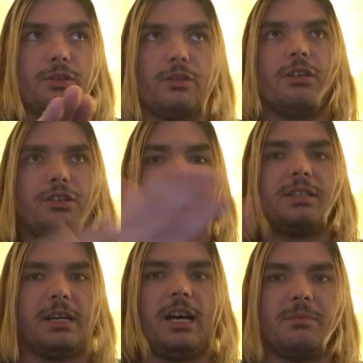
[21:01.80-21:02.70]
there are
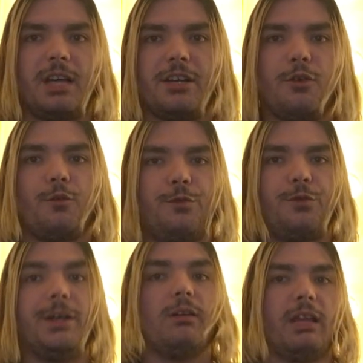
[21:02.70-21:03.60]
just times I don't
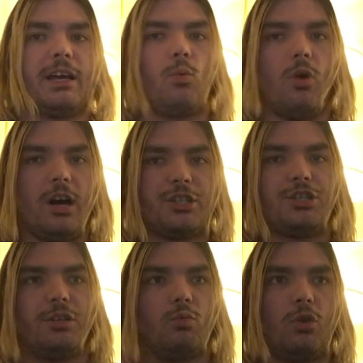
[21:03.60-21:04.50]
feel like
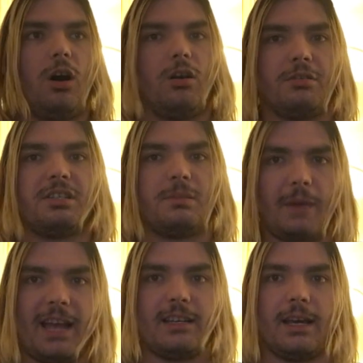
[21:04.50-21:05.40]
watching Raw or
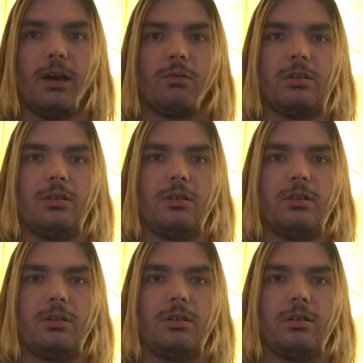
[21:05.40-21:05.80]
SmackDown.